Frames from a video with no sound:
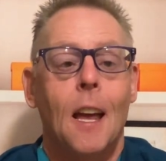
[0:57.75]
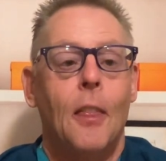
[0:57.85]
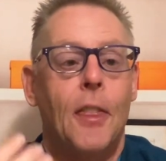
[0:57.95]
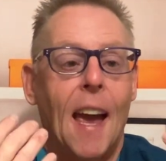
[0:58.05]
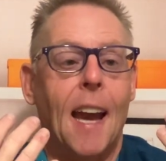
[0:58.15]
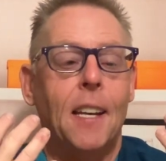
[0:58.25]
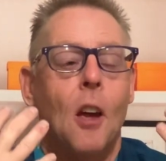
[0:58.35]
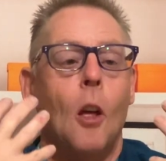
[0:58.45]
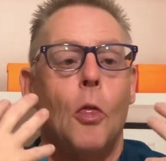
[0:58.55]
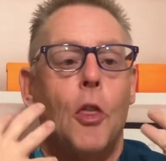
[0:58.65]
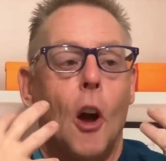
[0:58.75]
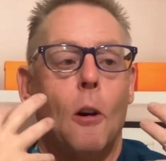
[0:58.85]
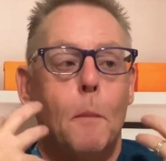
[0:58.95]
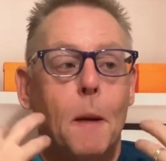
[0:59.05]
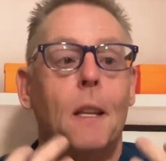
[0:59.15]
then their
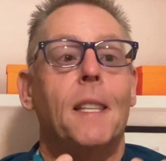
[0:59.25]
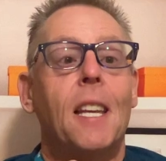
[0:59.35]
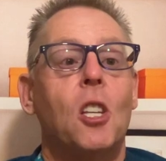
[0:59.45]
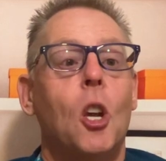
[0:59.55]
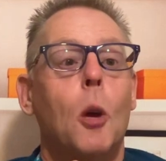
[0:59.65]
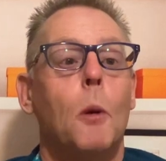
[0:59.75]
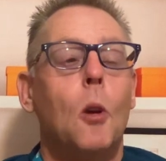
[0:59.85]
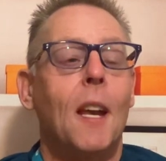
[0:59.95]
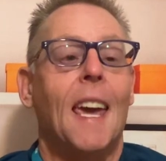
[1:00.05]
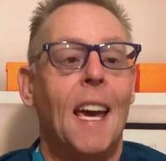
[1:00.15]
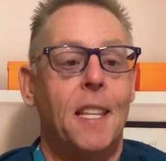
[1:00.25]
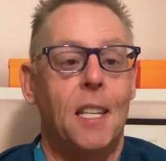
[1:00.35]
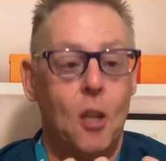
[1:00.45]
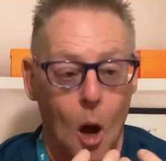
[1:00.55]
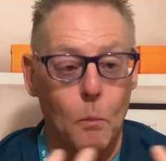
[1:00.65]
ability to communicate
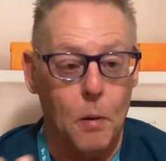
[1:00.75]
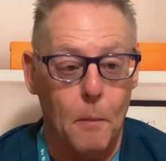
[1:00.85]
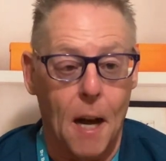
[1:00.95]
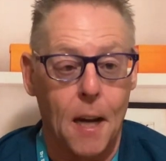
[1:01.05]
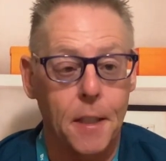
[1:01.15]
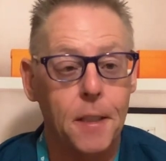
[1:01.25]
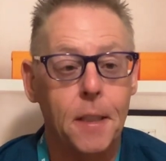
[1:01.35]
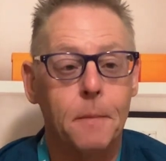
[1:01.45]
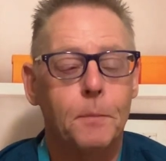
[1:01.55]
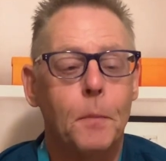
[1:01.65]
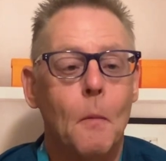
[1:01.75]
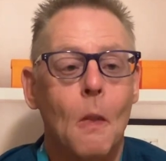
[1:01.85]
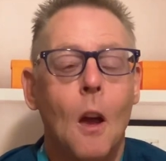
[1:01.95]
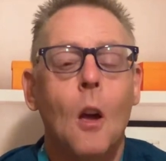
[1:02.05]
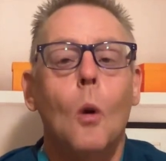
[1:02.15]
is compromised.
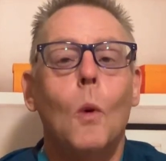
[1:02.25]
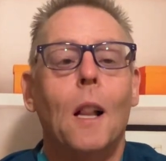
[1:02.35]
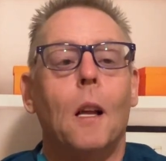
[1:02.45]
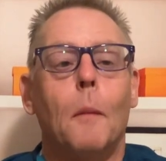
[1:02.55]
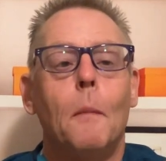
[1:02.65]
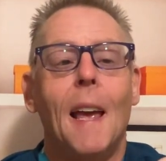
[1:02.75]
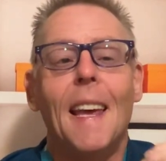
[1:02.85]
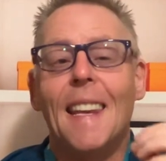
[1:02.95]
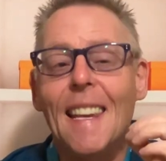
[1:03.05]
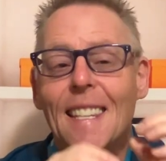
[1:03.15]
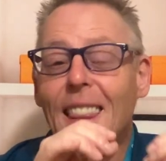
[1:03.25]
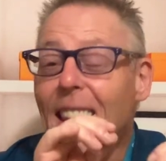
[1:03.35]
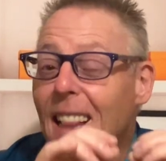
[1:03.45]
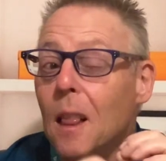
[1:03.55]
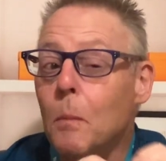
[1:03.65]
Well, it is a
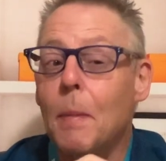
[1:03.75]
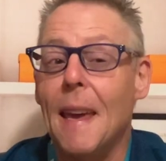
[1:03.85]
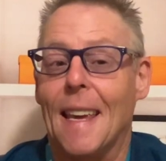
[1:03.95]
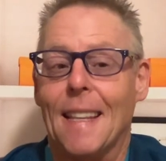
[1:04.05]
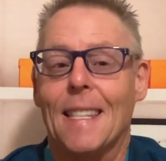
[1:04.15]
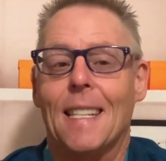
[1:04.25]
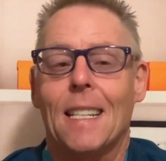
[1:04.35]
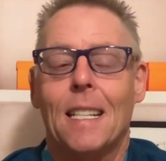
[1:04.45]
little bit.